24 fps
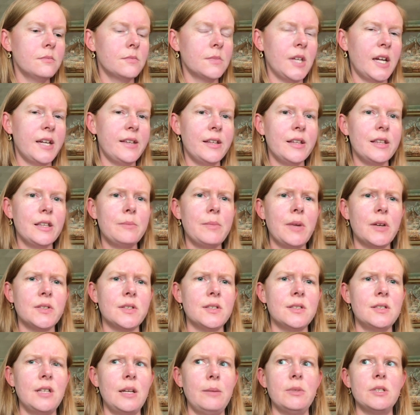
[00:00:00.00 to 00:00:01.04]
I think the mouse's
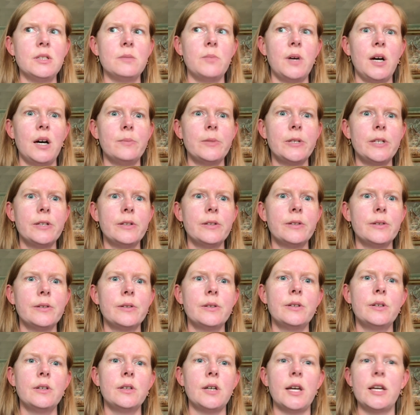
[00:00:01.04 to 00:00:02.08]
name is Bobbin.
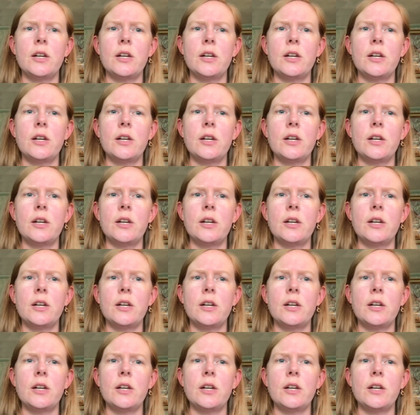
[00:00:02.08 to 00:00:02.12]
I